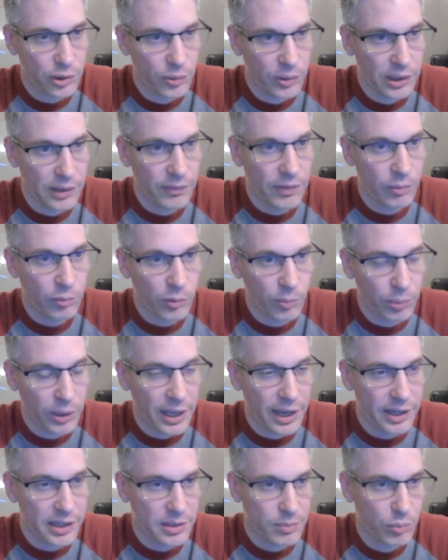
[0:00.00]
If it were
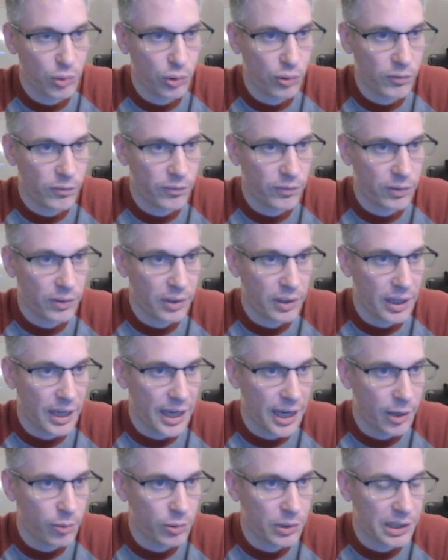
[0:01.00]
black's move,
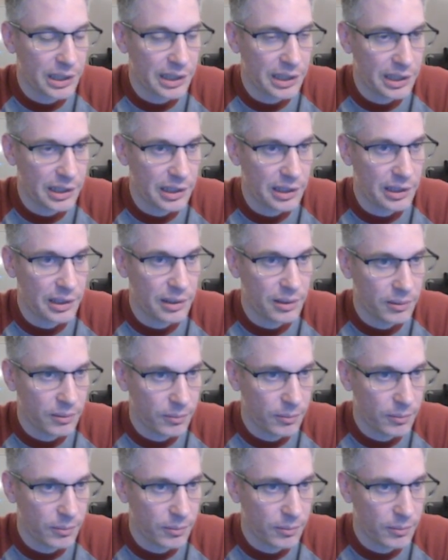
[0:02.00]
how would he